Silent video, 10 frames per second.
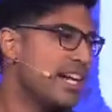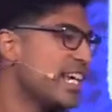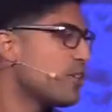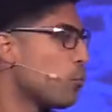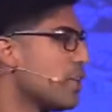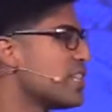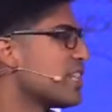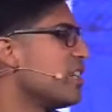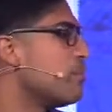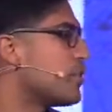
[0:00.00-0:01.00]
And he had one
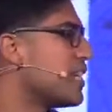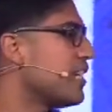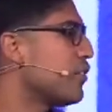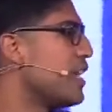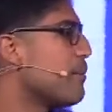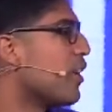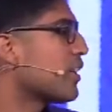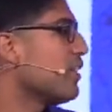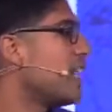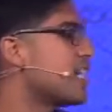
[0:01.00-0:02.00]
son in particular named
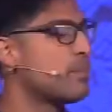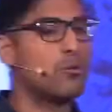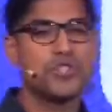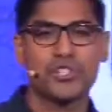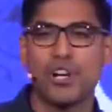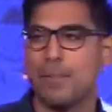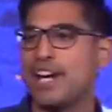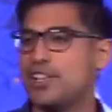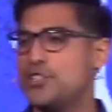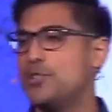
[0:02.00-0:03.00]
Archelaus, but we'll just call
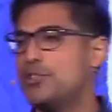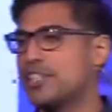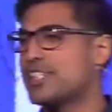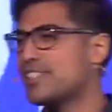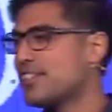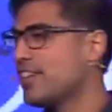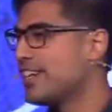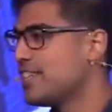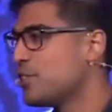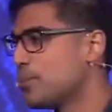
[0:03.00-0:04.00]
him Herod Jr. because that's a
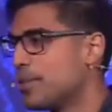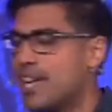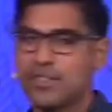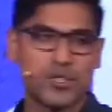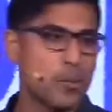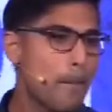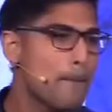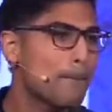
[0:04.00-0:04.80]
lot easier to pronounce.